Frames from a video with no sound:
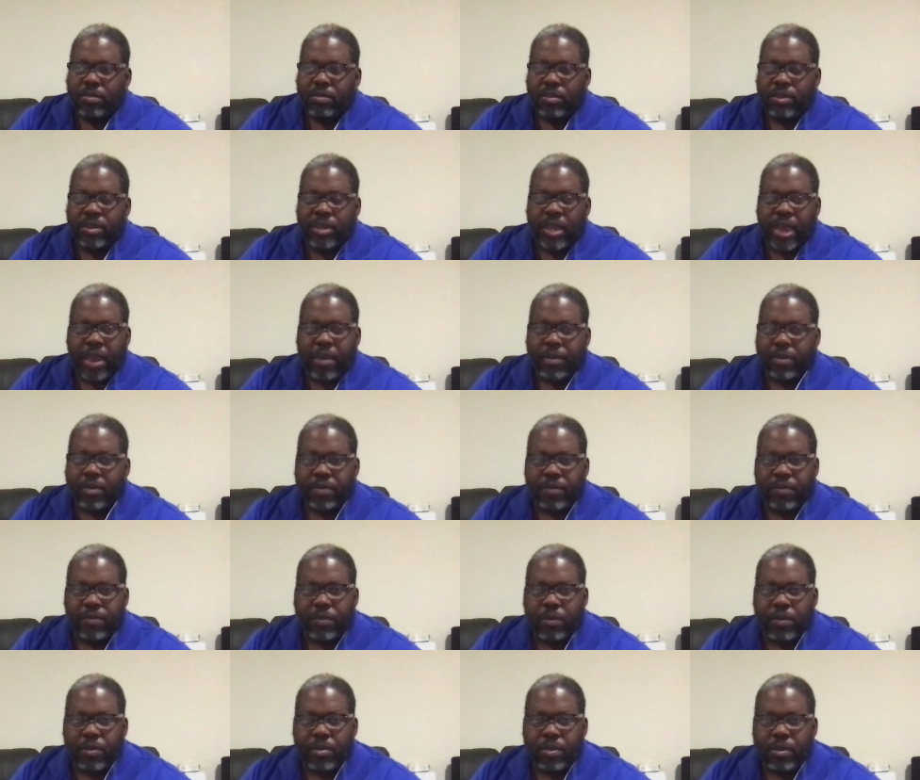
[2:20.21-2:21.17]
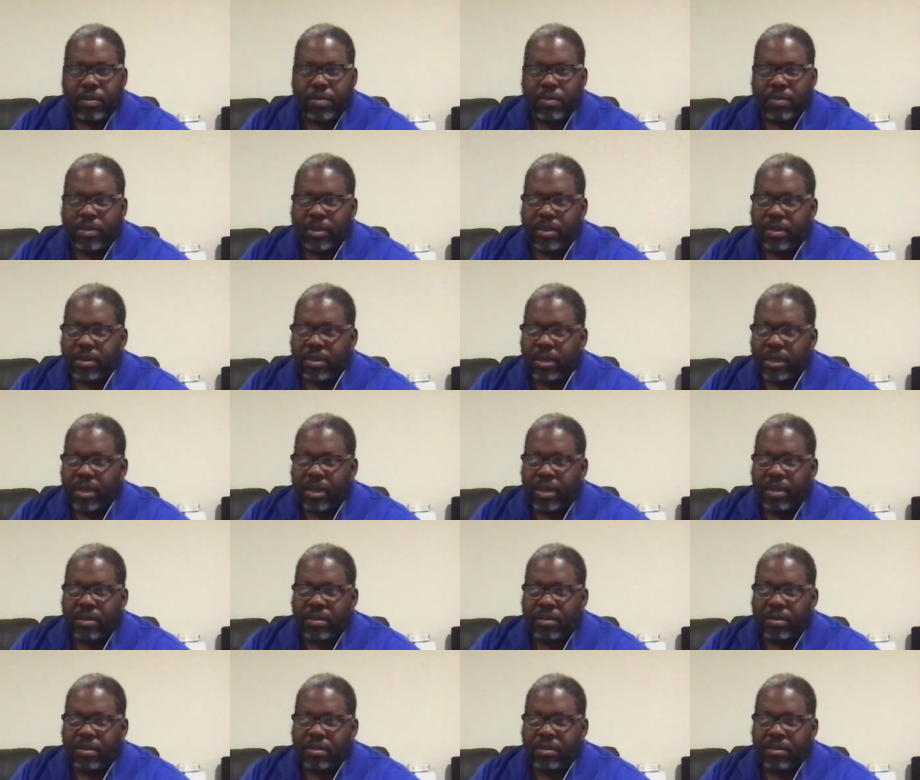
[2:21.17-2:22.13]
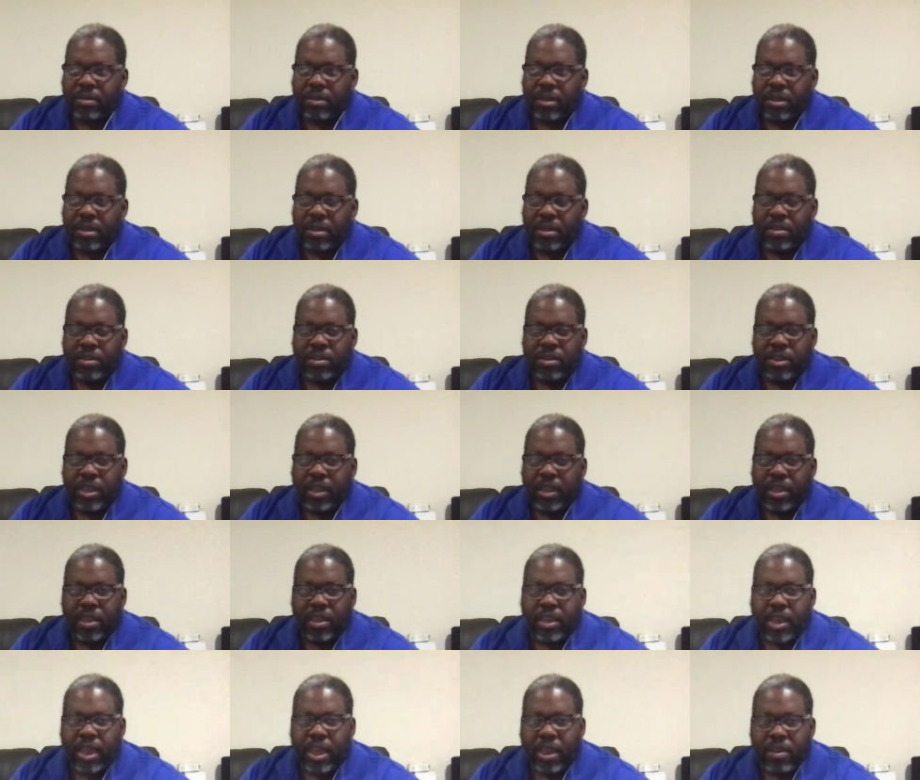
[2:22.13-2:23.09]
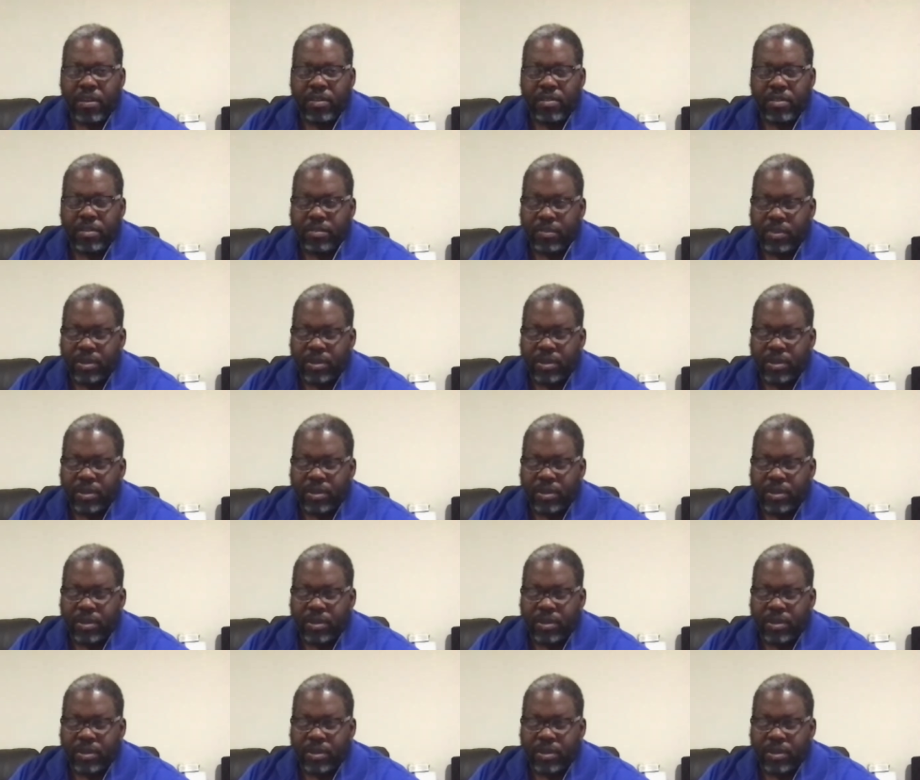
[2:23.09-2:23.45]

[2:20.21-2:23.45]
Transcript: caring for them and taking care of them.